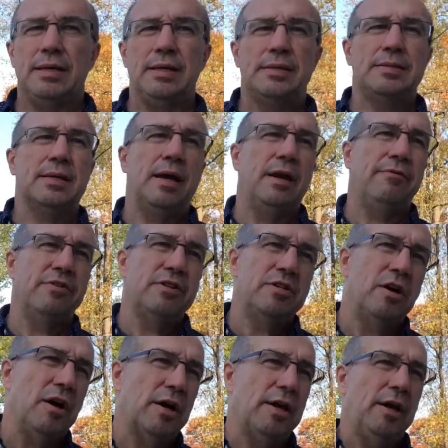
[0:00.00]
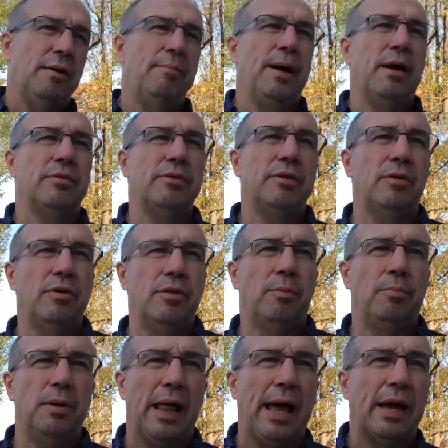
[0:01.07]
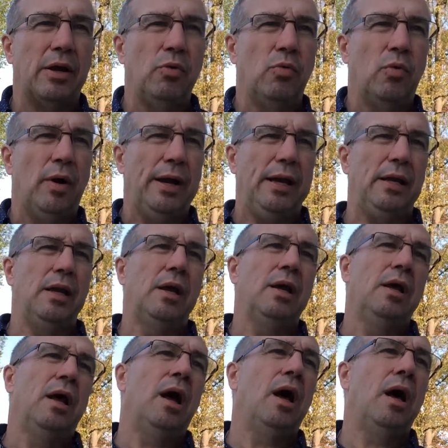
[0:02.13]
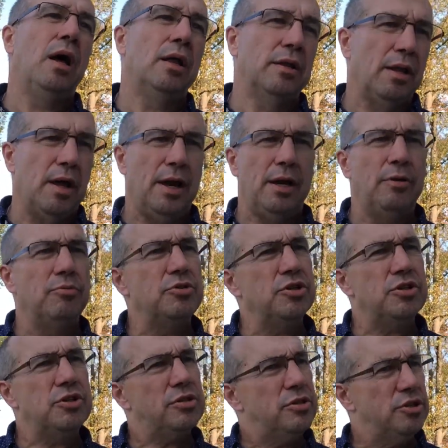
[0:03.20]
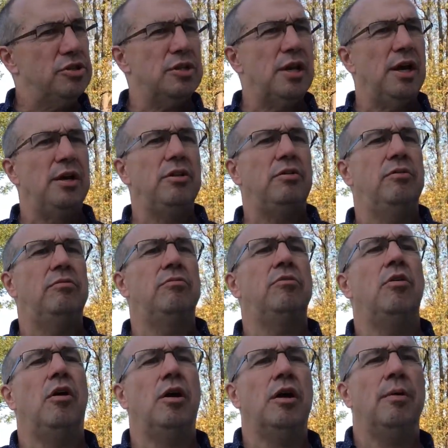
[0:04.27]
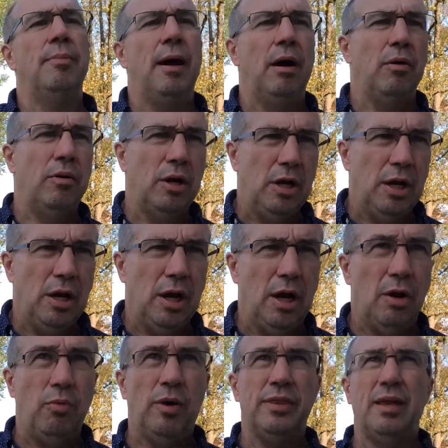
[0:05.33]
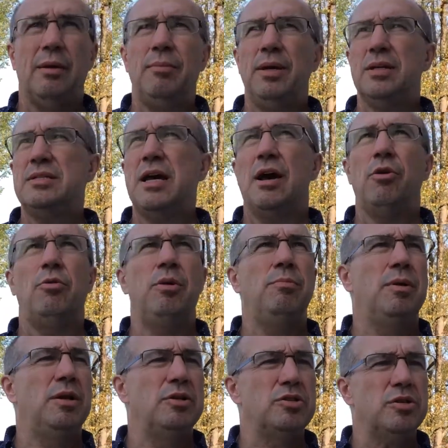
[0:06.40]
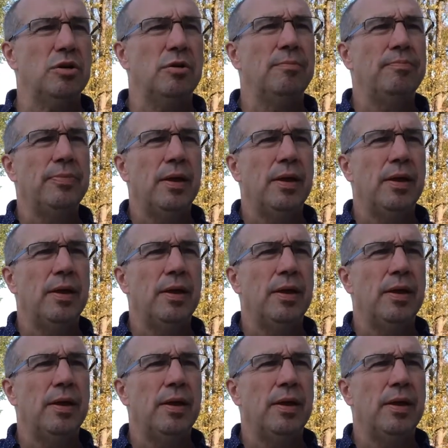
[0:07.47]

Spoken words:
it's kind of us talking about the black and white line, and we're just kind of talking about what that means. How do we minister